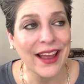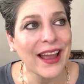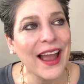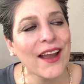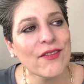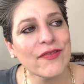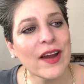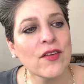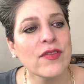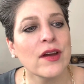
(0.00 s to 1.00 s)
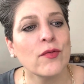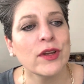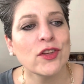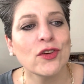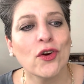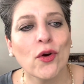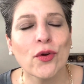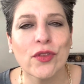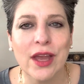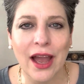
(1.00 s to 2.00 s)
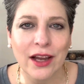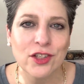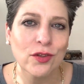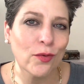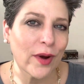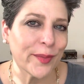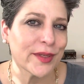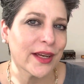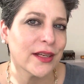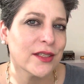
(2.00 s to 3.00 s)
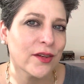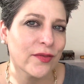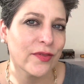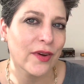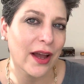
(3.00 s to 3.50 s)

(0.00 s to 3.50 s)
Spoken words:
I have found that when you go to the actual websites of